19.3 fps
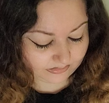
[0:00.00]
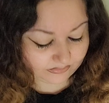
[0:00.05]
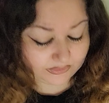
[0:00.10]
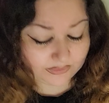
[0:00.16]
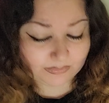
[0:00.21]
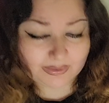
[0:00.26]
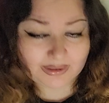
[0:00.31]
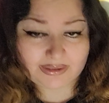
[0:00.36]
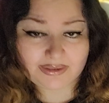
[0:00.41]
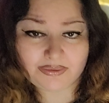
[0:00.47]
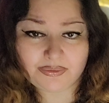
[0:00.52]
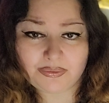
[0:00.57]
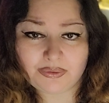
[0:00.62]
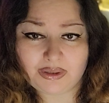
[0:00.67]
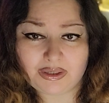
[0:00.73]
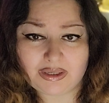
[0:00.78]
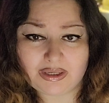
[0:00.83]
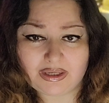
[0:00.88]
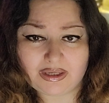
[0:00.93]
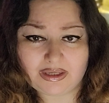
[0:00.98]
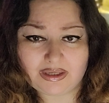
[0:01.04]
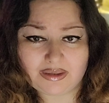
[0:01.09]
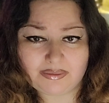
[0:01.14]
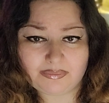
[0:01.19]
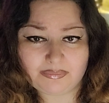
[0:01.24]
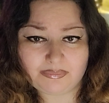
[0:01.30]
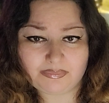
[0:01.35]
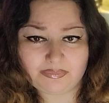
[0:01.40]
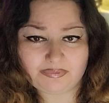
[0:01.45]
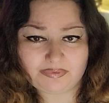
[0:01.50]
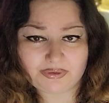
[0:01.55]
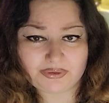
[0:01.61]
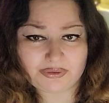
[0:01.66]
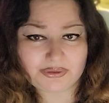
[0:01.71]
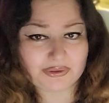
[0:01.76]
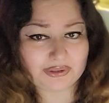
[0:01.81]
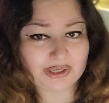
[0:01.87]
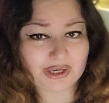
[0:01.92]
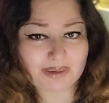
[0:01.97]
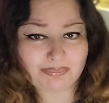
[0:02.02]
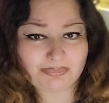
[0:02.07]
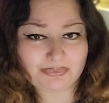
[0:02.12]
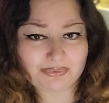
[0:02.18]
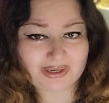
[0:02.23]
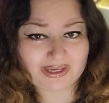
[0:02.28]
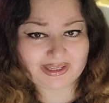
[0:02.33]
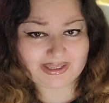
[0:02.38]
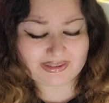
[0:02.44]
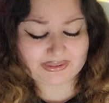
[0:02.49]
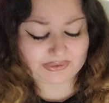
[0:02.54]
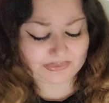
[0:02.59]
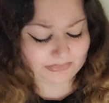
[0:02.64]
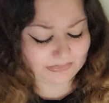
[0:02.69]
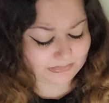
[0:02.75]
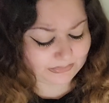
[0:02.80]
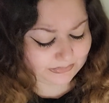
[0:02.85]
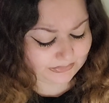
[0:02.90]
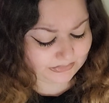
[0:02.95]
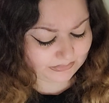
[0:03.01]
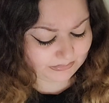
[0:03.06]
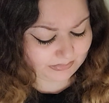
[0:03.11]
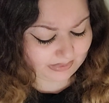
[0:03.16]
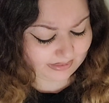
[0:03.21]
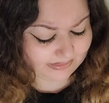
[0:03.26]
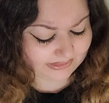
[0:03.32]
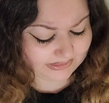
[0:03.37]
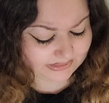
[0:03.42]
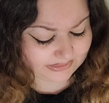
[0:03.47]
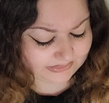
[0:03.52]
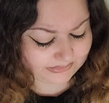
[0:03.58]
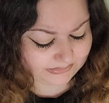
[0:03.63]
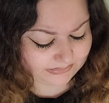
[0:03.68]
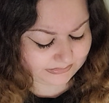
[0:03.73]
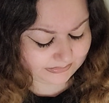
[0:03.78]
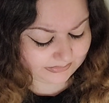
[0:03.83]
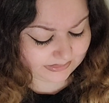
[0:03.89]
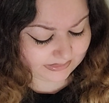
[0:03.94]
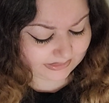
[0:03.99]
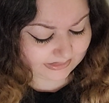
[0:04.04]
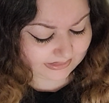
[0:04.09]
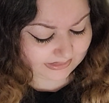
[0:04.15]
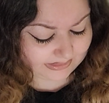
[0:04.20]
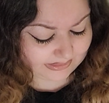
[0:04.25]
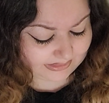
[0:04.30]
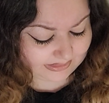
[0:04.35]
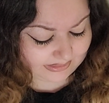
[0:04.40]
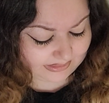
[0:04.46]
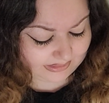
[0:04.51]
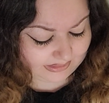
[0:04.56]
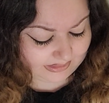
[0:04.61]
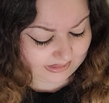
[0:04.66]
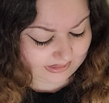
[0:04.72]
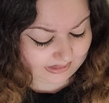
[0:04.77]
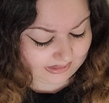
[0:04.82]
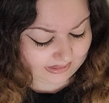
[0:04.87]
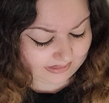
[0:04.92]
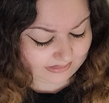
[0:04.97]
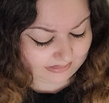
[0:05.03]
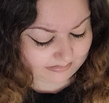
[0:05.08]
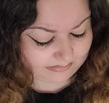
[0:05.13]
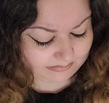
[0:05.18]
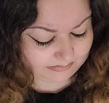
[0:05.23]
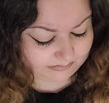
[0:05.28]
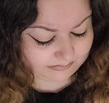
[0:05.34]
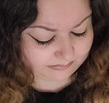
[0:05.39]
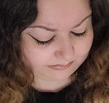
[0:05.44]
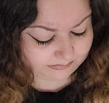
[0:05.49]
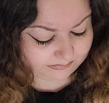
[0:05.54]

who you want to um, fill your cup with, who you want to um,